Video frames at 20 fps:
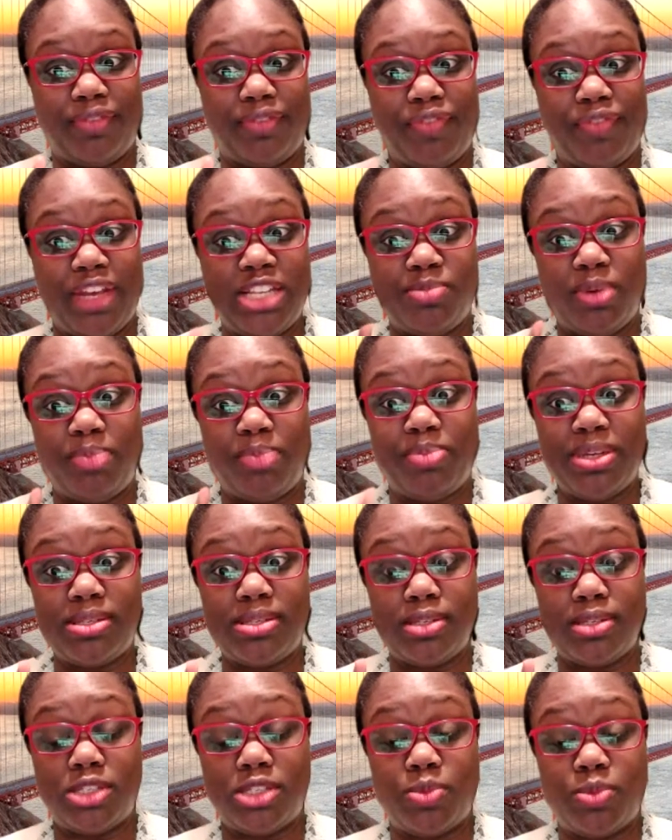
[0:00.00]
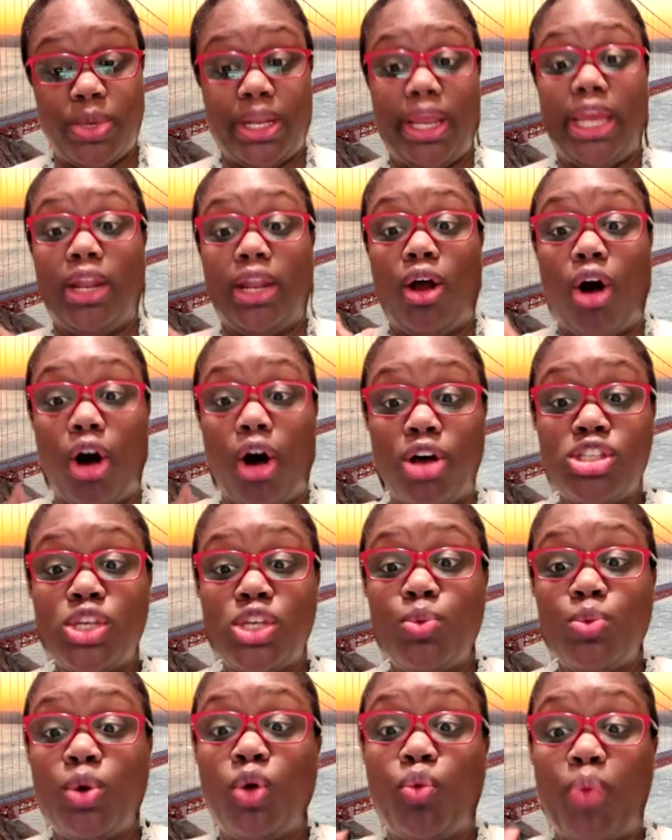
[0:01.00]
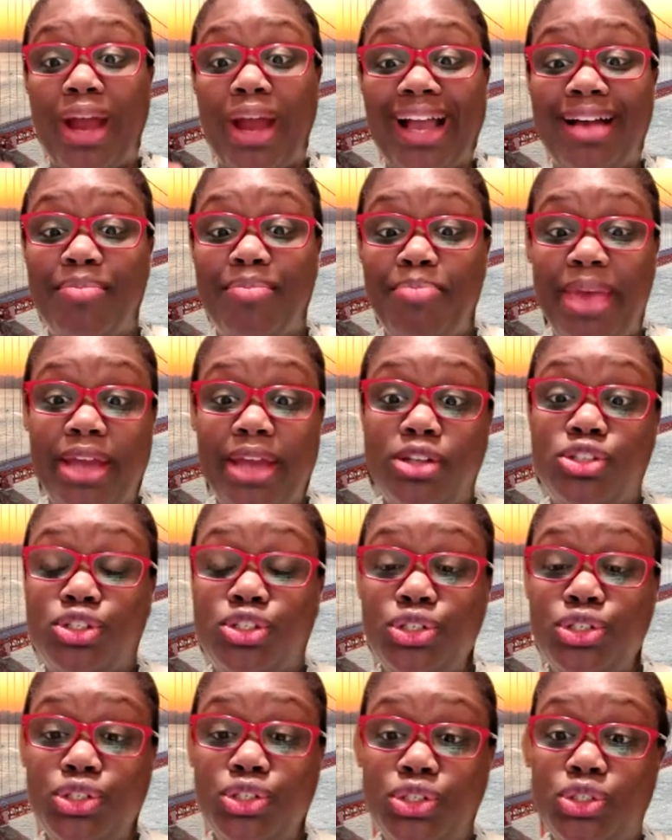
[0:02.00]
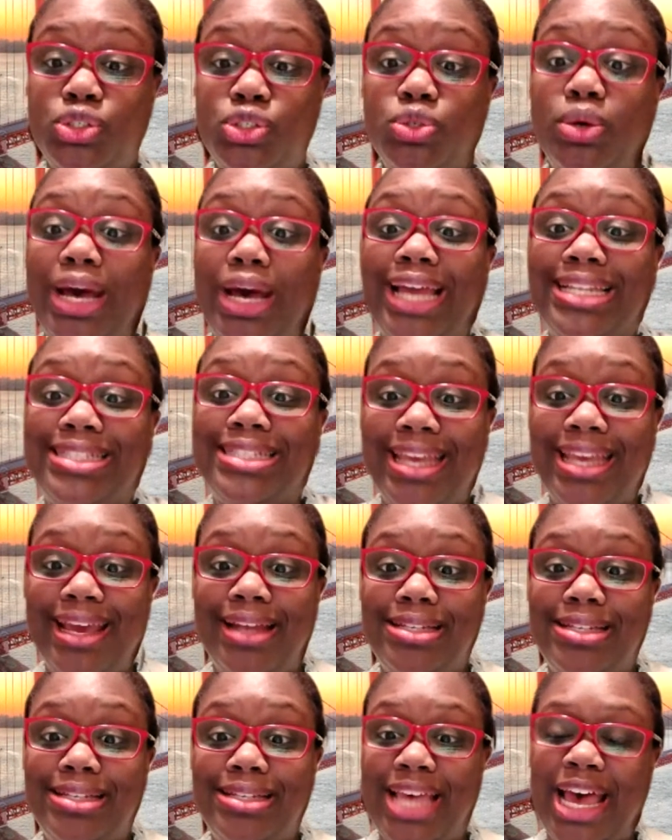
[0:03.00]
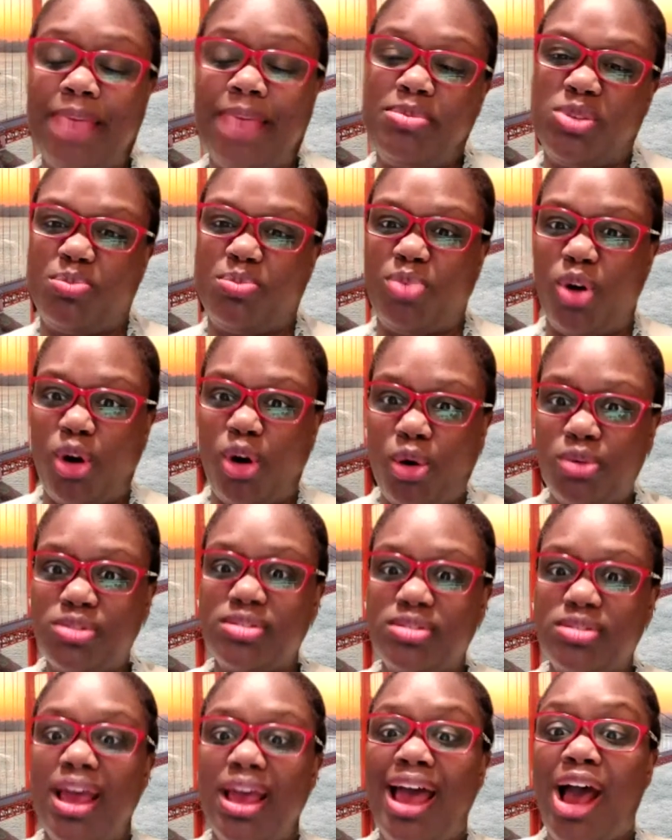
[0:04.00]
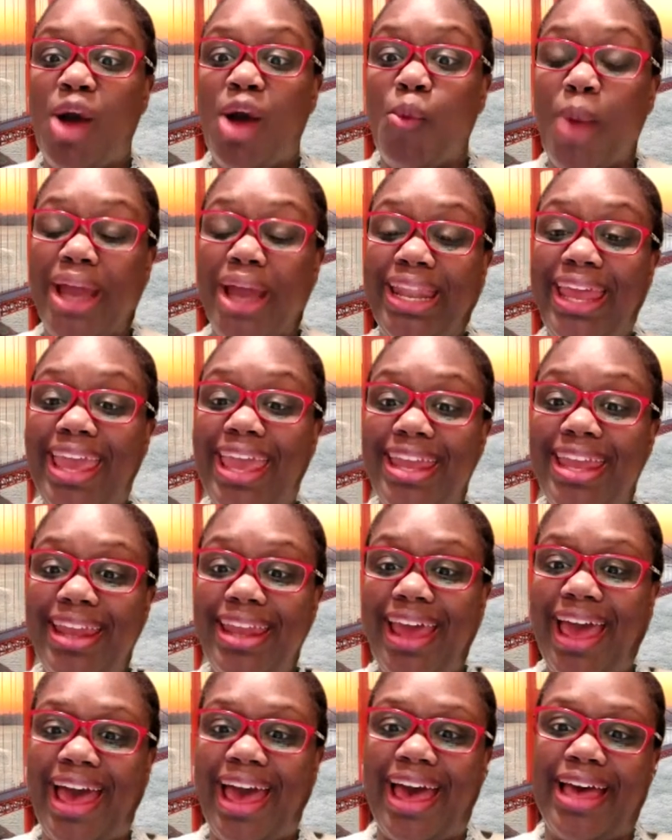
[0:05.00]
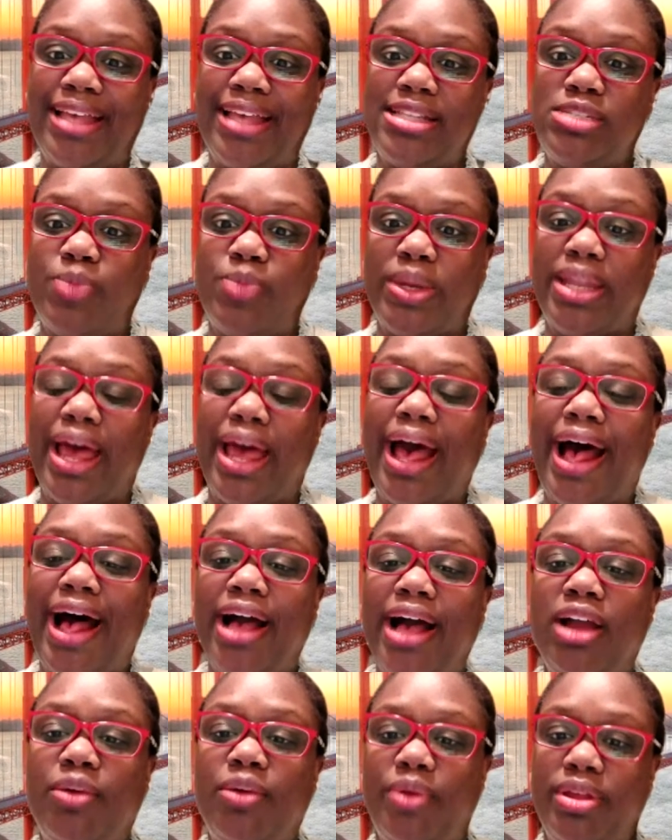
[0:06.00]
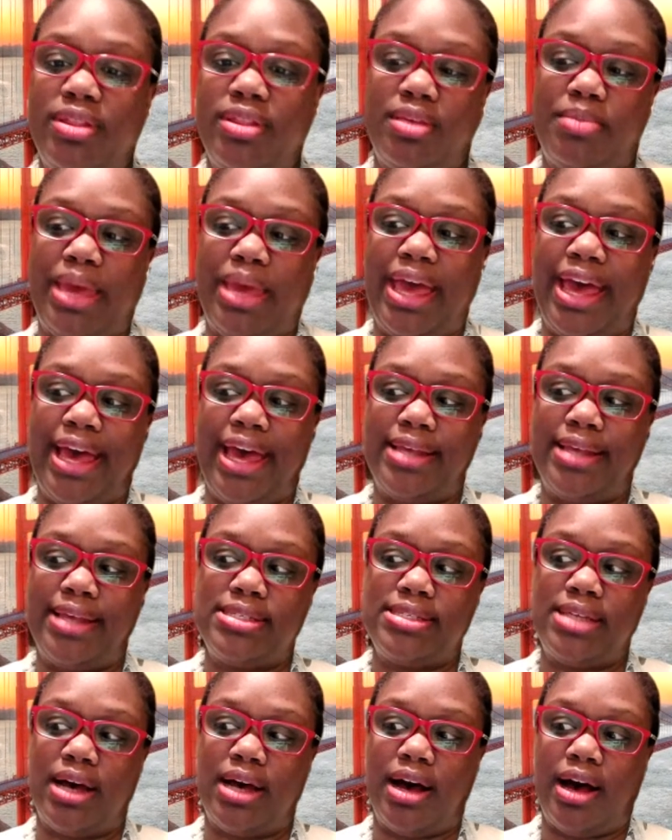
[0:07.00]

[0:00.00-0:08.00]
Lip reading: the Facebook Business Suite, it also will recommend to you a day and time to post when the algorithm has